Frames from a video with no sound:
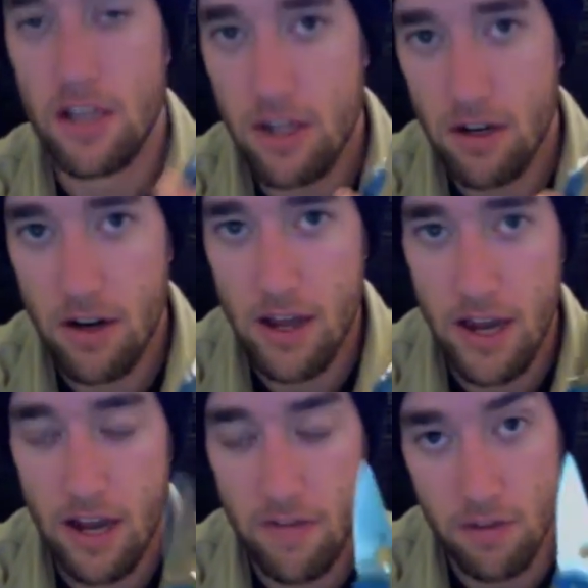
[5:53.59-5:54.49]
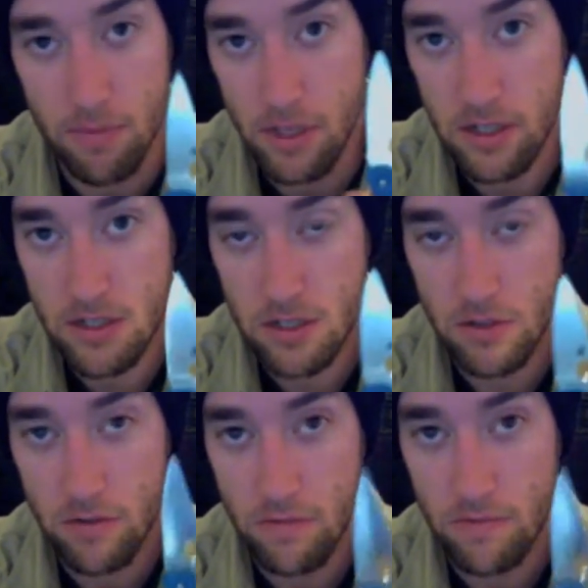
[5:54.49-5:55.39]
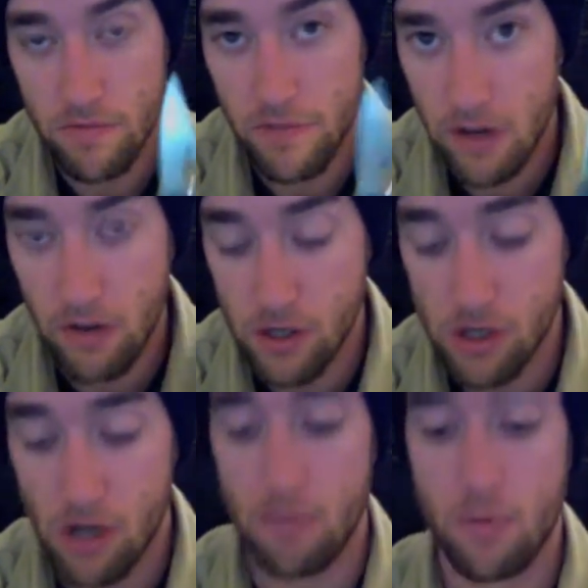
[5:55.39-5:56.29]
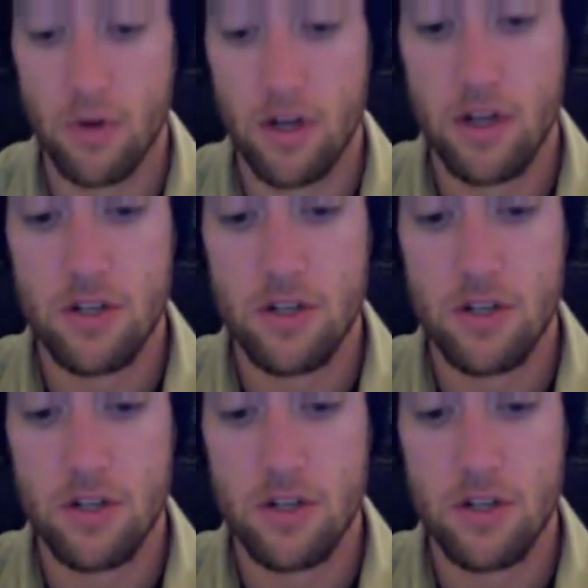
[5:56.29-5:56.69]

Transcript: years, and the blade's still fairly sharp, but we're going to